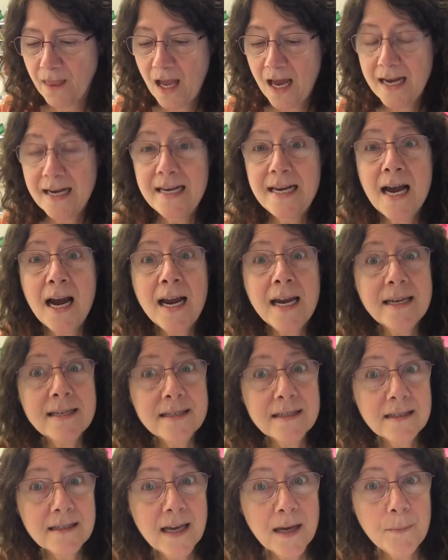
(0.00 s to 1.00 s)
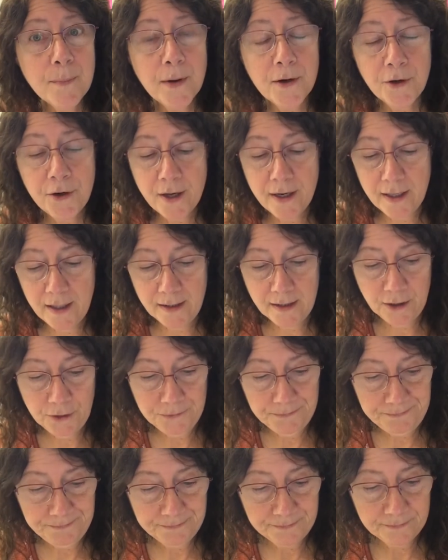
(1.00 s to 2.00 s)
Night at Butternut Hollow.
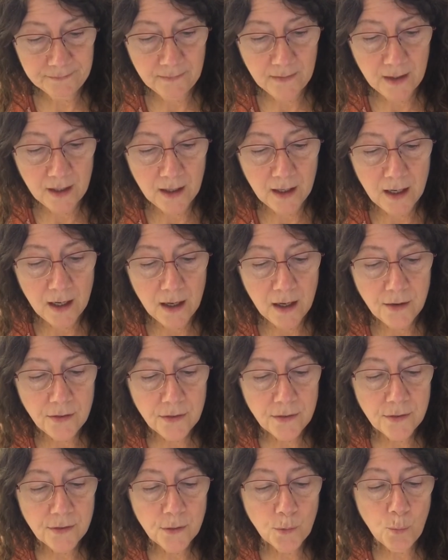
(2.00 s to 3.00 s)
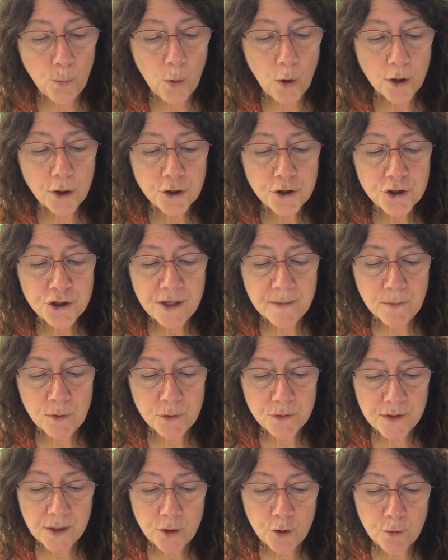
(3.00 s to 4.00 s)
The water
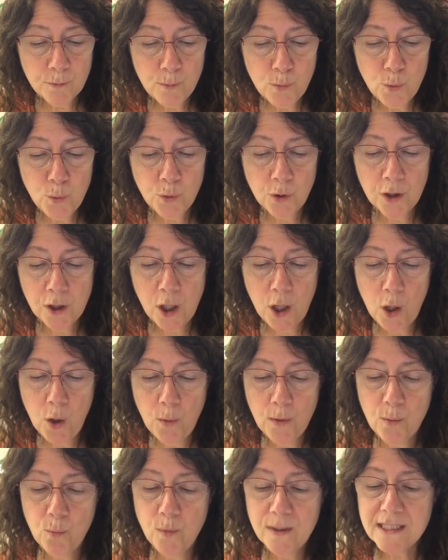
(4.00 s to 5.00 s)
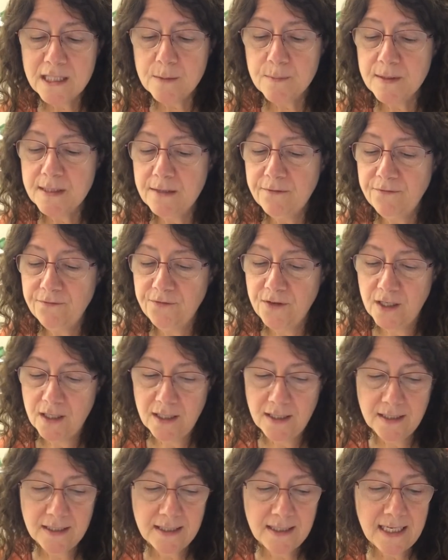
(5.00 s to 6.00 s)
shimmers under moon glow and wisps of fog
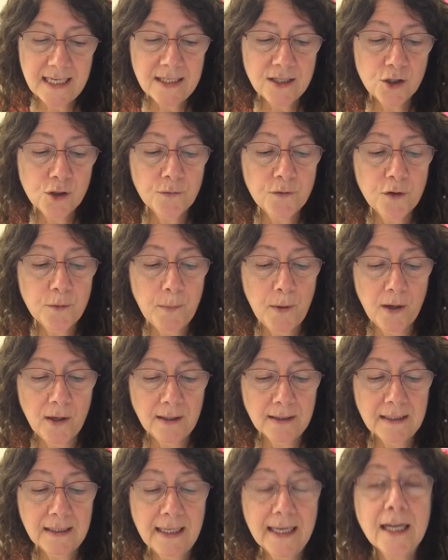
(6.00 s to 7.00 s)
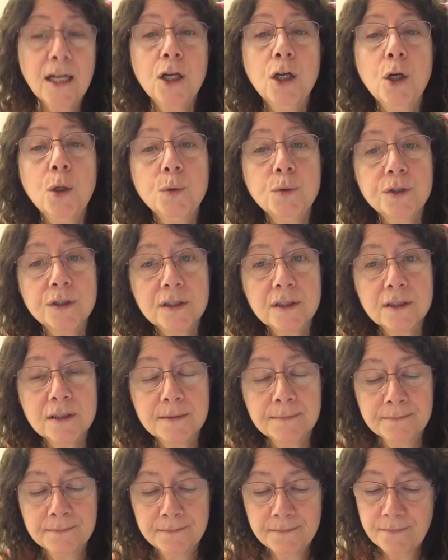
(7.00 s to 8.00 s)
dance over the pond like ghosts.
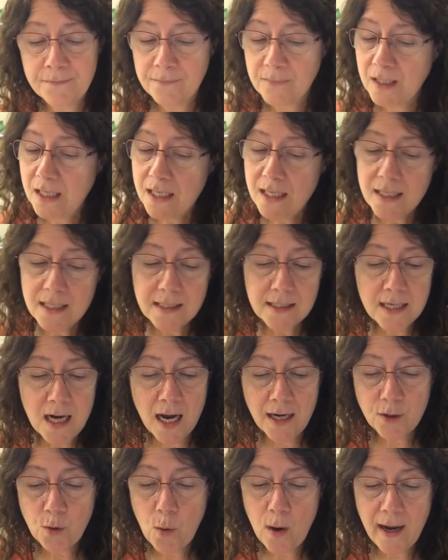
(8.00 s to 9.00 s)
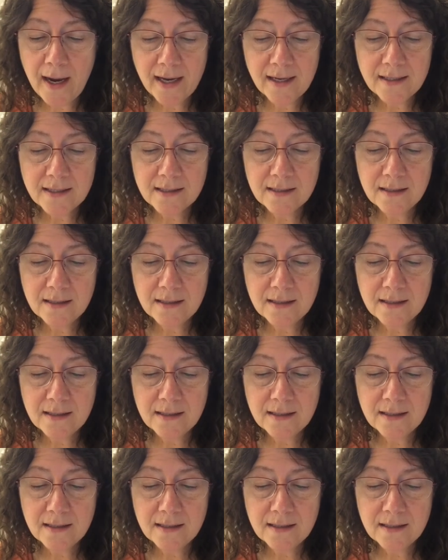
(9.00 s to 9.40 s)
It is not quiet.